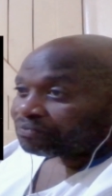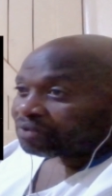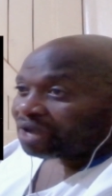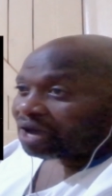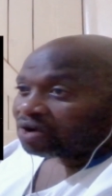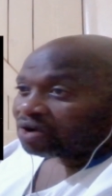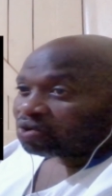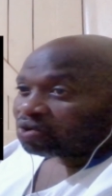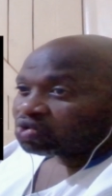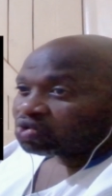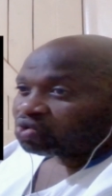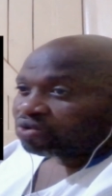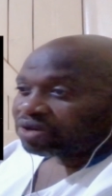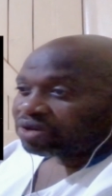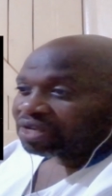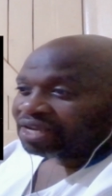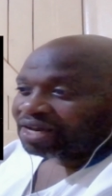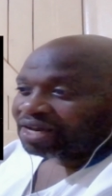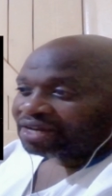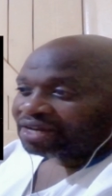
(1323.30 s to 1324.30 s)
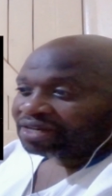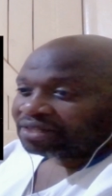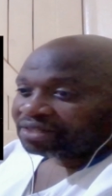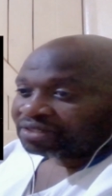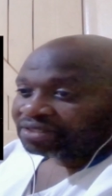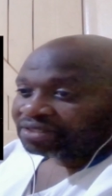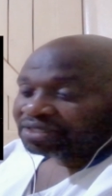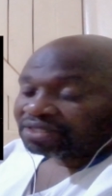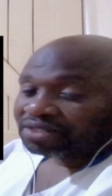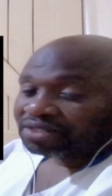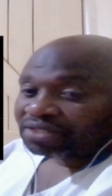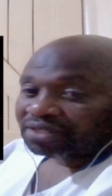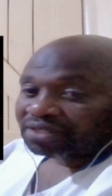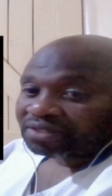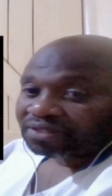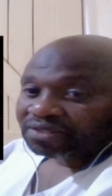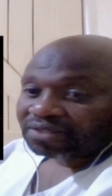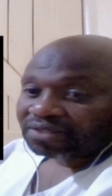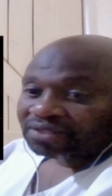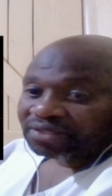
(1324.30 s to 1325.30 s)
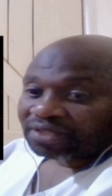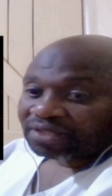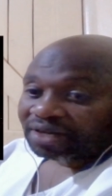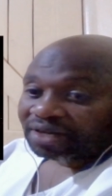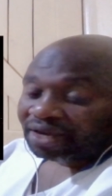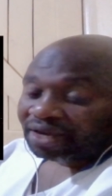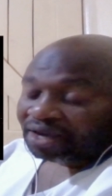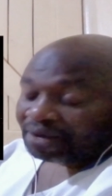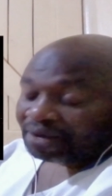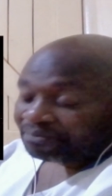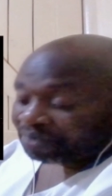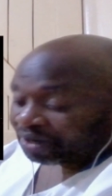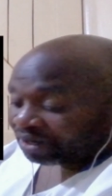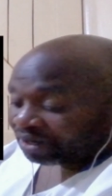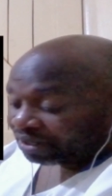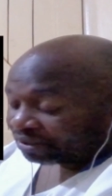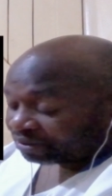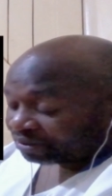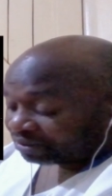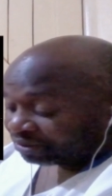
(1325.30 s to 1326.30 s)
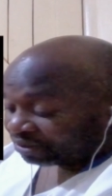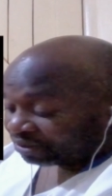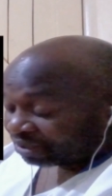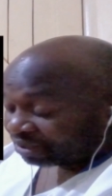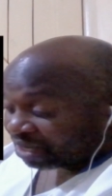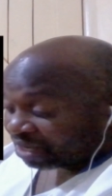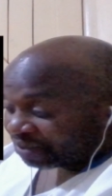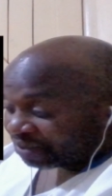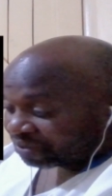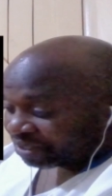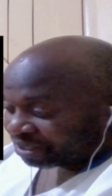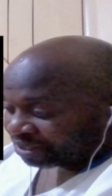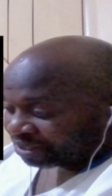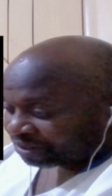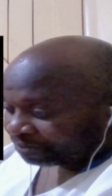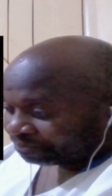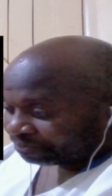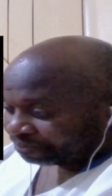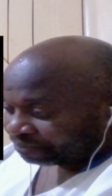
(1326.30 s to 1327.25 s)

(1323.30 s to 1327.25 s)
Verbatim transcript: And also regarding the teachings that are happening nowadays.